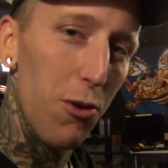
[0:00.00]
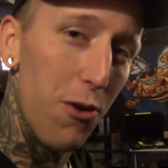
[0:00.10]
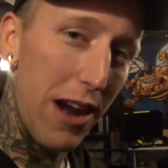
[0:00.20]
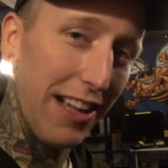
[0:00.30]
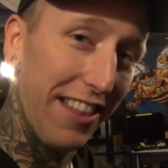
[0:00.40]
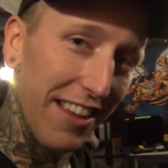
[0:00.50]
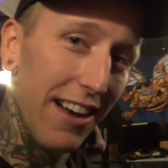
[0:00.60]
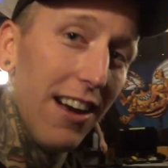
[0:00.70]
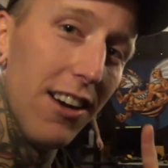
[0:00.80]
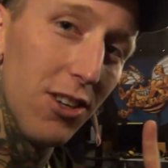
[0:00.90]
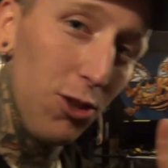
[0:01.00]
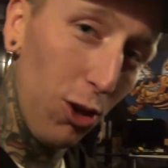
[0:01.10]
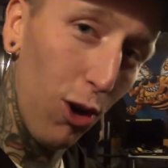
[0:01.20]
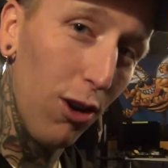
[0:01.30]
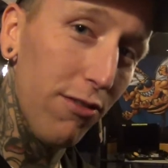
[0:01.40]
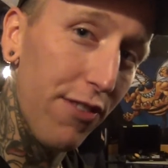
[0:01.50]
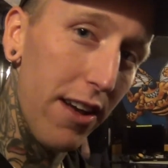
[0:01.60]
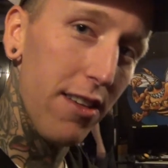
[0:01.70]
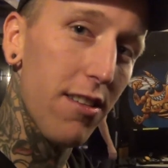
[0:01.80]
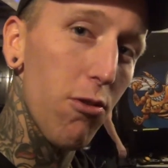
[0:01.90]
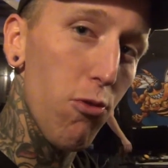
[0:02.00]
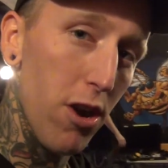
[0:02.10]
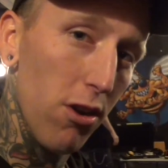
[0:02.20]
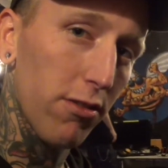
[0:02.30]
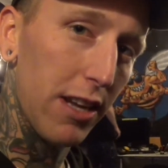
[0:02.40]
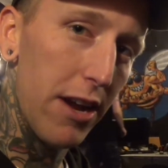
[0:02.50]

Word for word: We're at the uh, Trollfest rehearsal